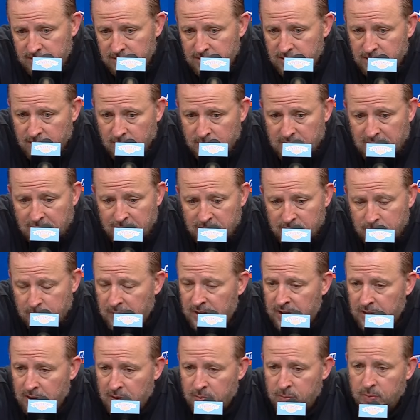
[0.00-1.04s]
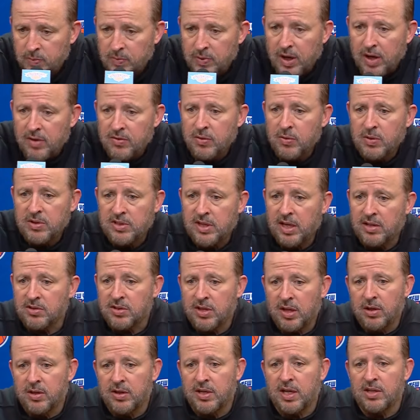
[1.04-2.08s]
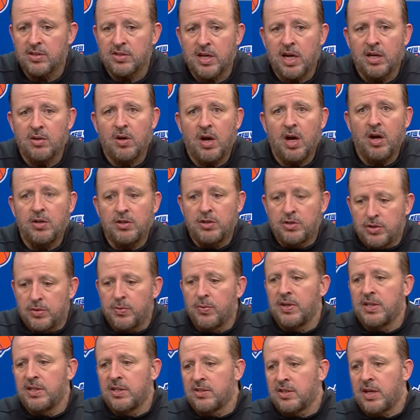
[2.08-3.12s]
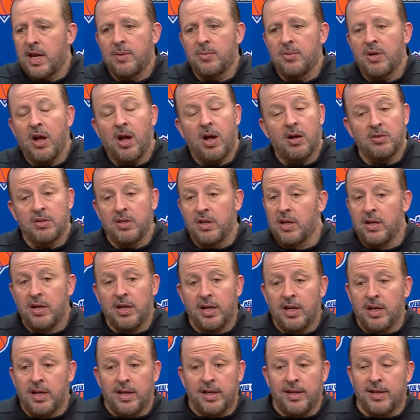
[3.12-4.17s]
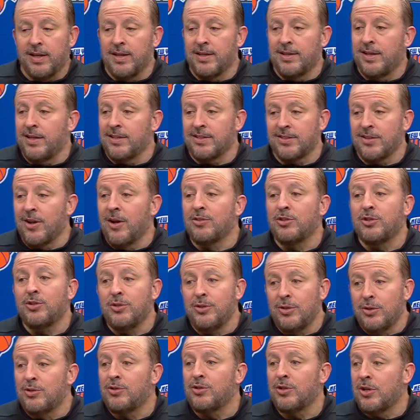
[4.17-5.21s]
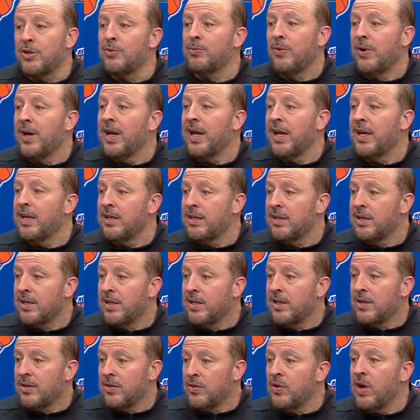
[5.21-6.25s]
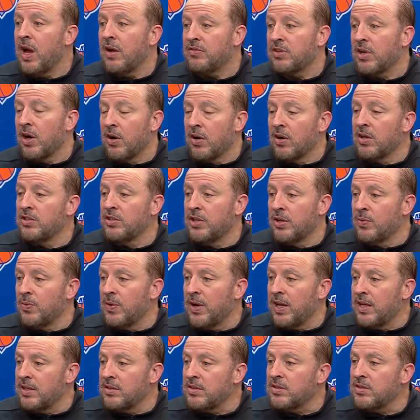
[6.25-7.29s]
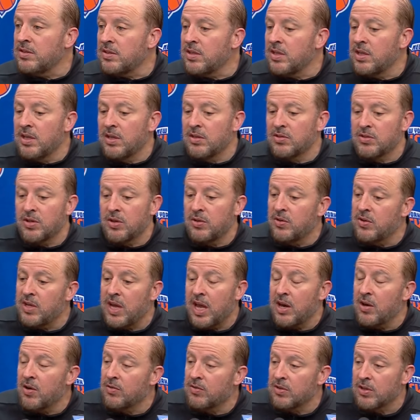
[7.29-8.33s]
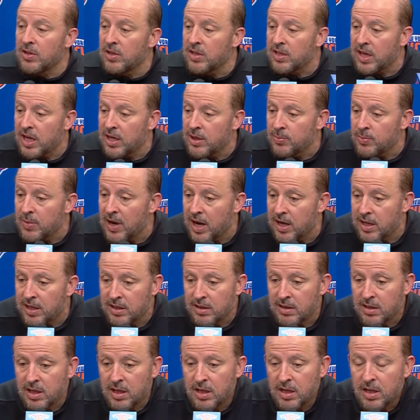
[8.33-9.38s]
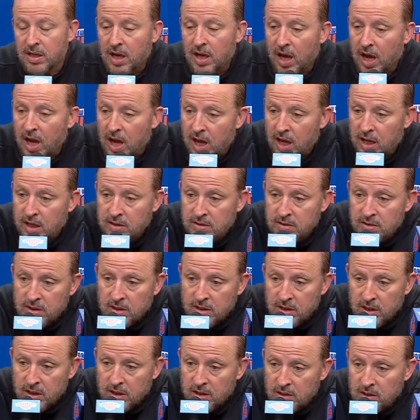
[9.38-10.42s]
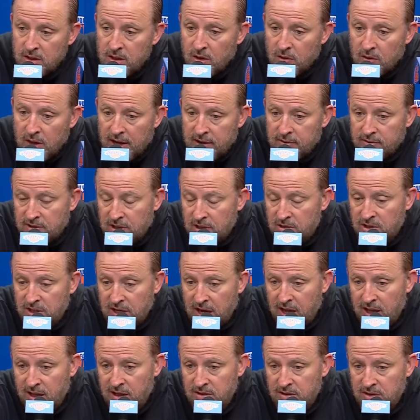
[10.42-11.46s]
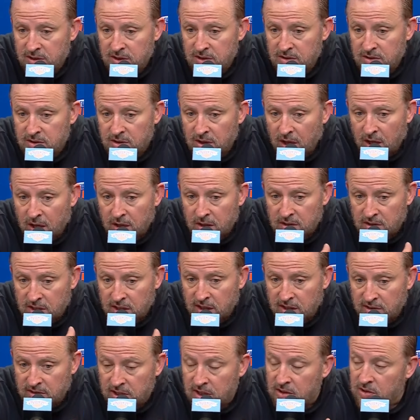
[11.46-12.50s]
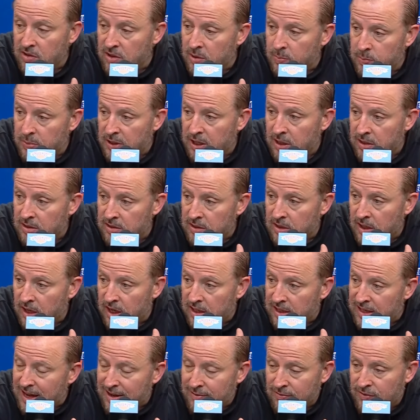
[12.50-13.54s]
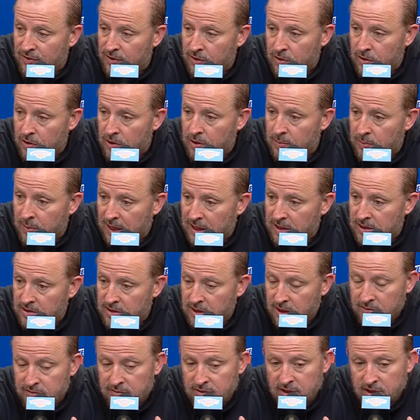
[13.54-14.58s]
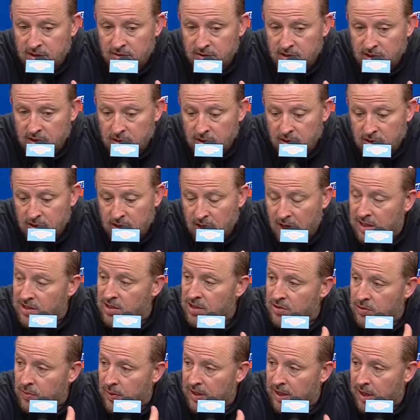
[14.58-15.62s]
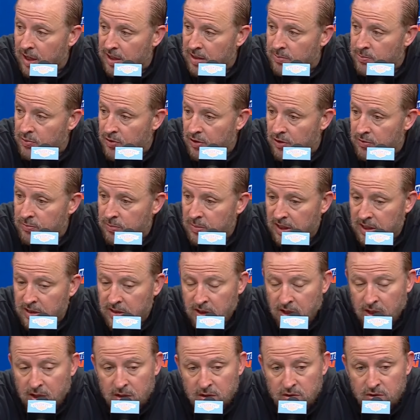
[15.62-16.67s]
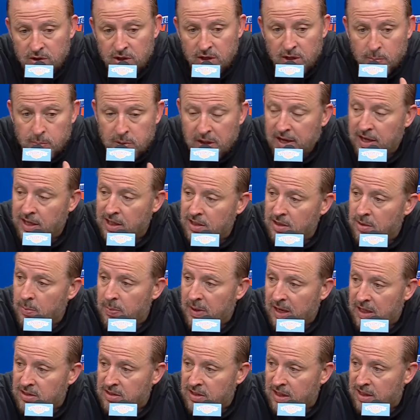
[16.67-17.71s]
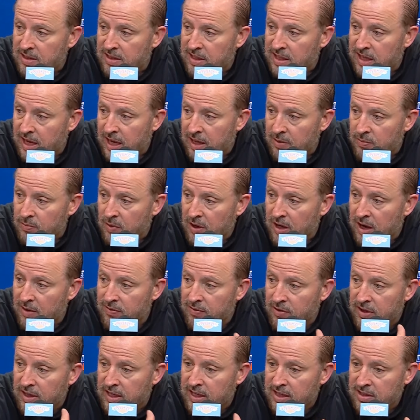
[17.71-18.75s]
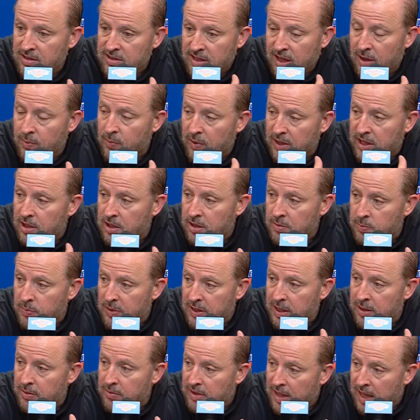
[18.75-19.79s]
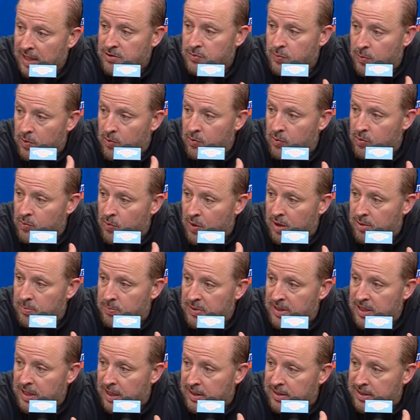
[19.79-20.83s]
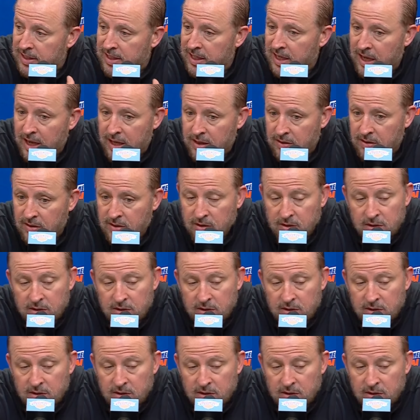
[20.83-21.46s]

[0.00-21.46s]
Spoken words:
Sometimes, you know, everyone tends to look at a schedule, oh, you should win this game. No, there's no you should win. You have to earn your win, you know, so you can't overlook anybody. And, you know, like the challenge is to continue to build and not feel good about yourself, to concentrate on improvement so you're playing your best at the end. Whatever it is that we could be, that's where we want to be at the end.